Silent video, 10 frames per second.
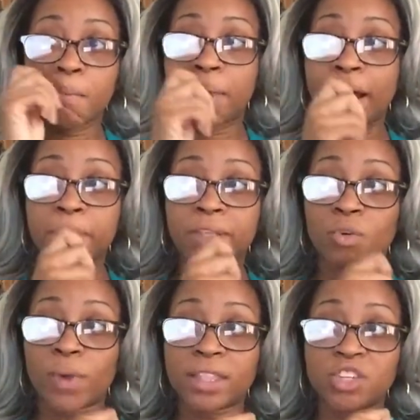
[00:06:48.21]
But, I mean,
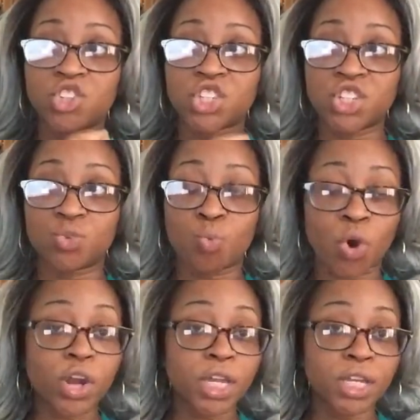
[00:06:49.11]
the way that she's
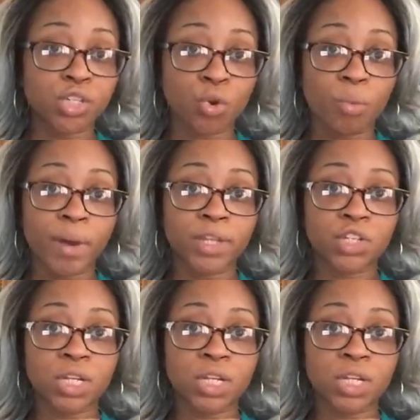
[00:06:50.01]
working so much,